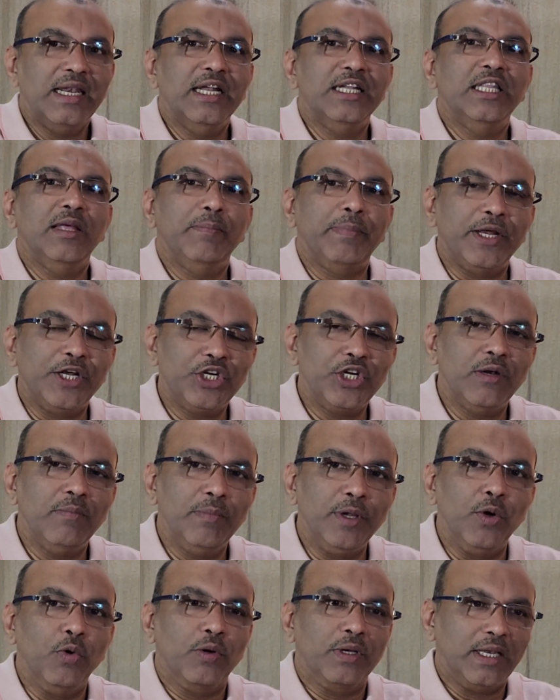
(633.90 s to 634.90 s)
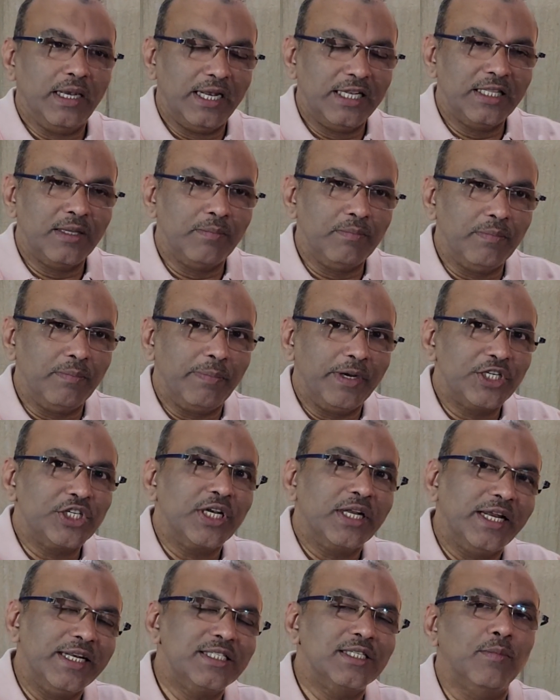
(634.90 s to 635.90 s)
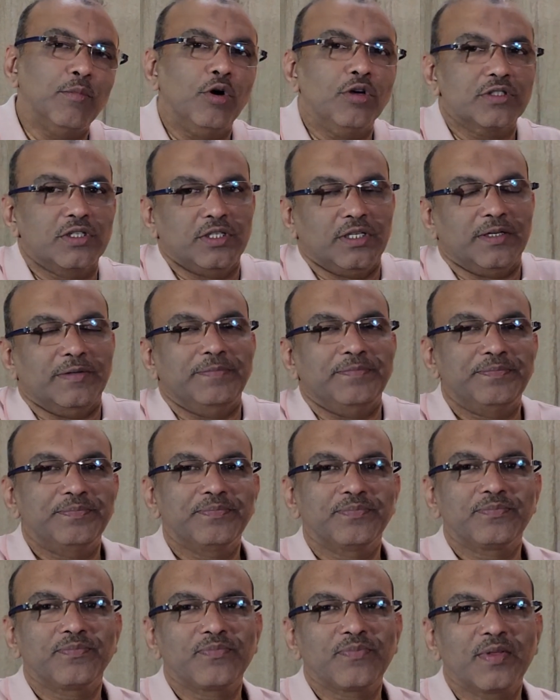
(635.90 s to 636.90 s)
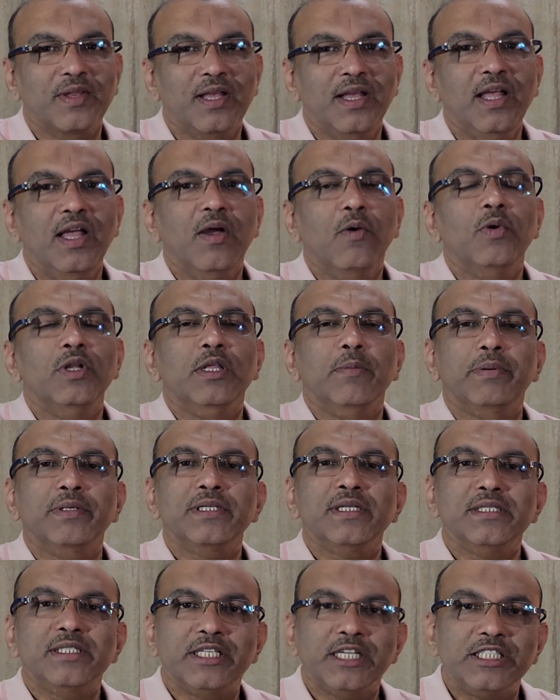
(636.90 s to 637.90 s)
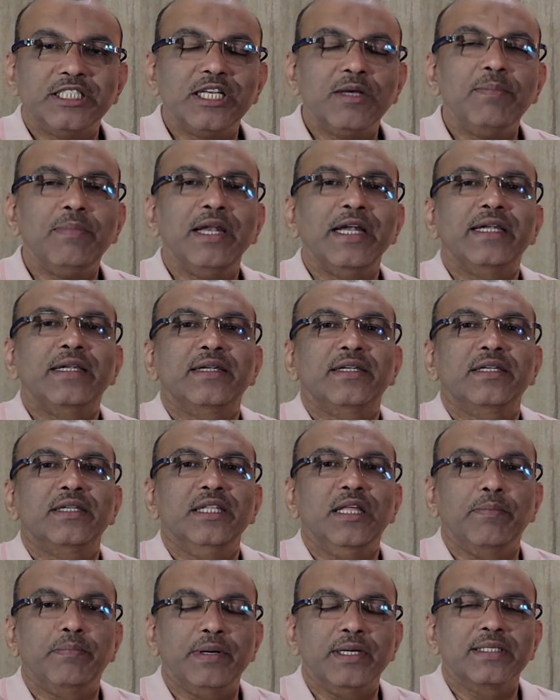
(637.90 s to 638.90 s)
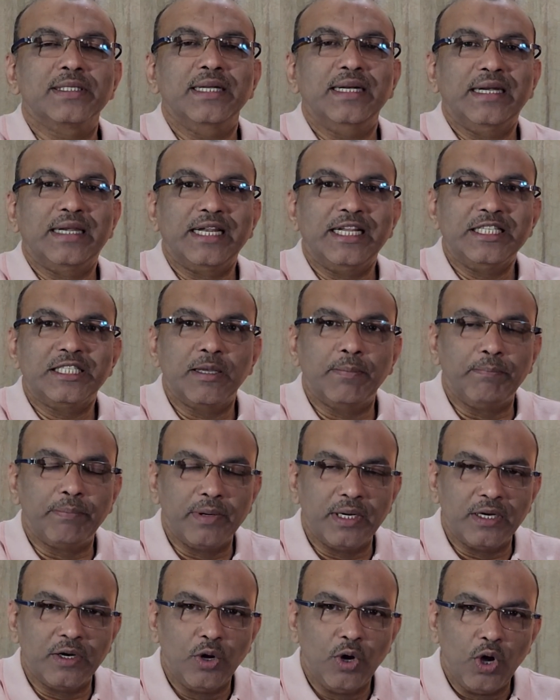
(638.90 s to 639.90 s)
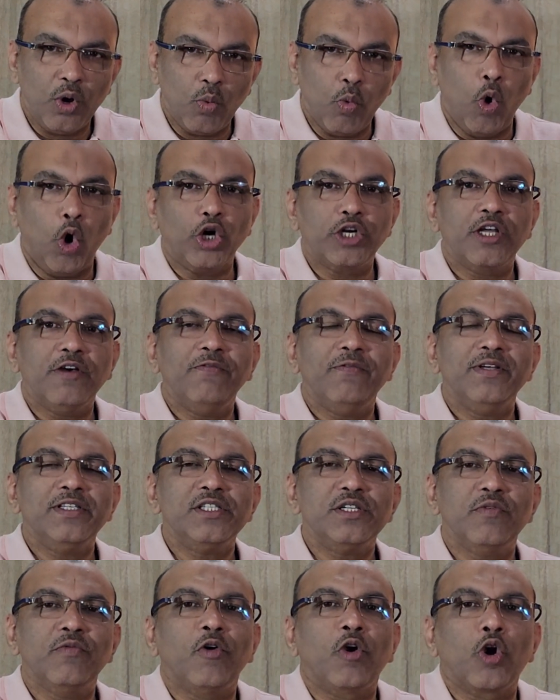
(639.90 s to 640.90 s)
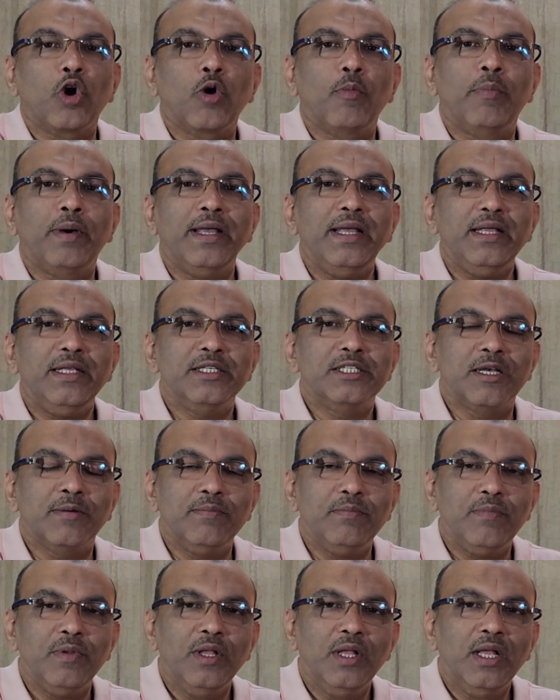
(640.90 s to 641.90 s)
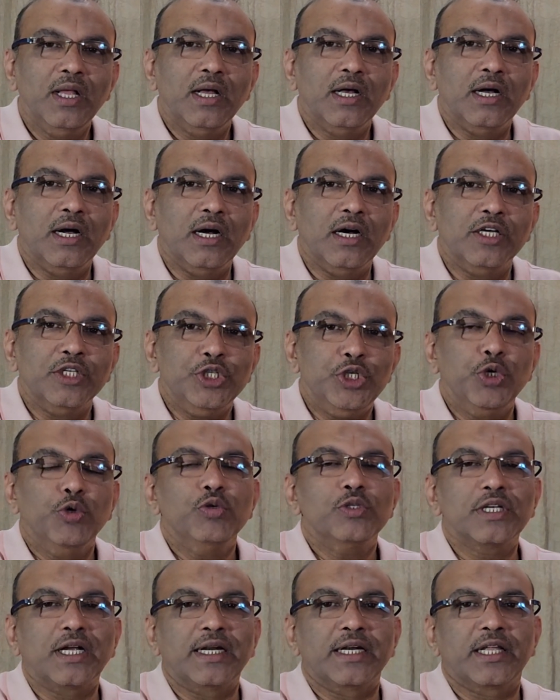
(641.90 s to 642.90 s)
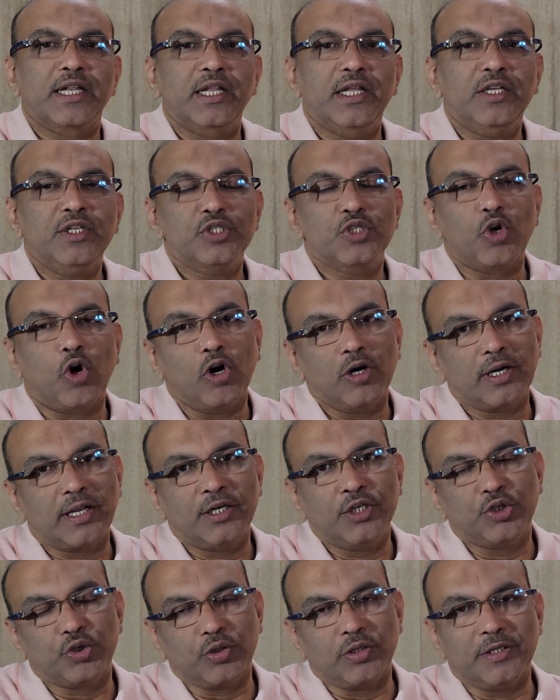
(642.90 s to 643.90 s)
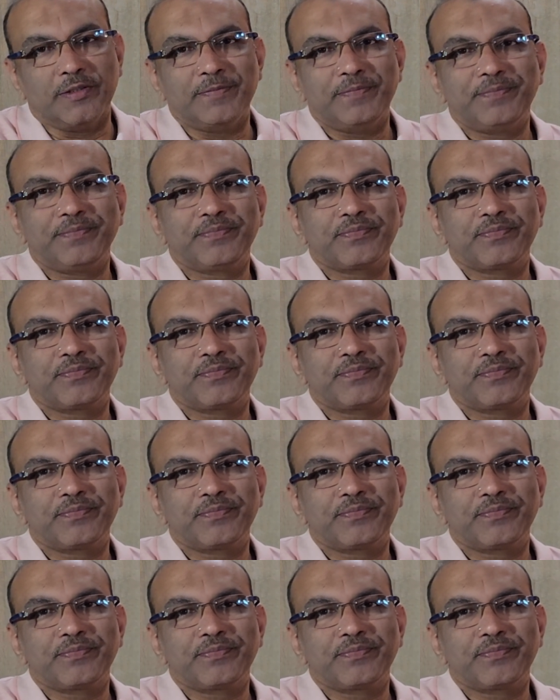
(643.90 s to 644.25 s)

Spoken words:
Let the patient be okay. Let the patient get some oxygen. When the person sits up, let the person drink some water first, followed by some juice containing salt and sugar.